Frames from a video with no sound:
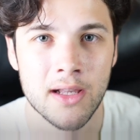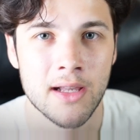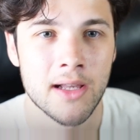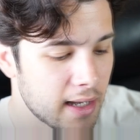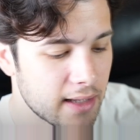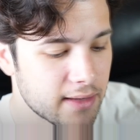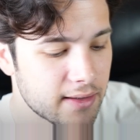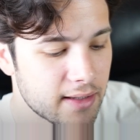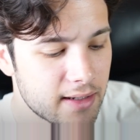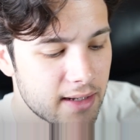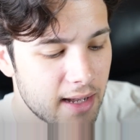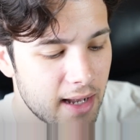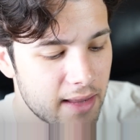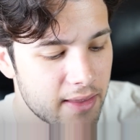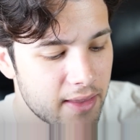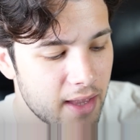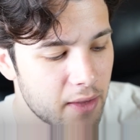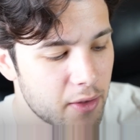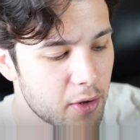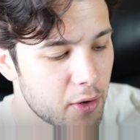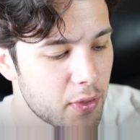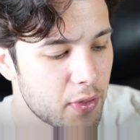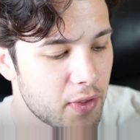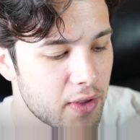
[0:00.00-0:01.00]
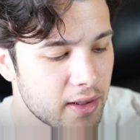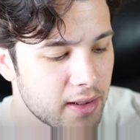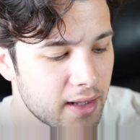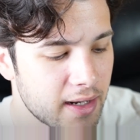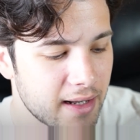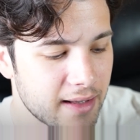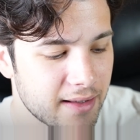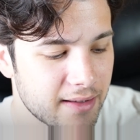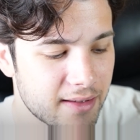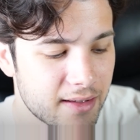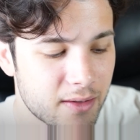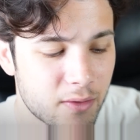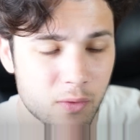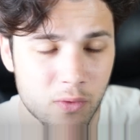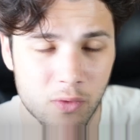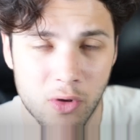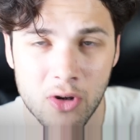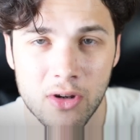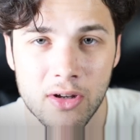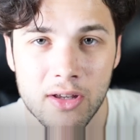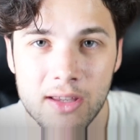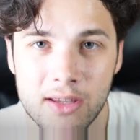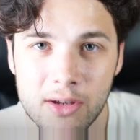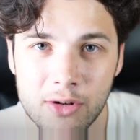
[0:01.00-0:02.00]
And then another thing that I see
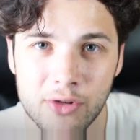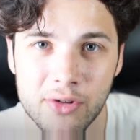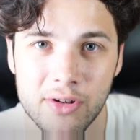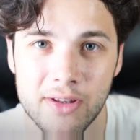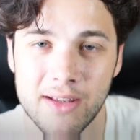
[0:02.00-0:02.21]
wrong here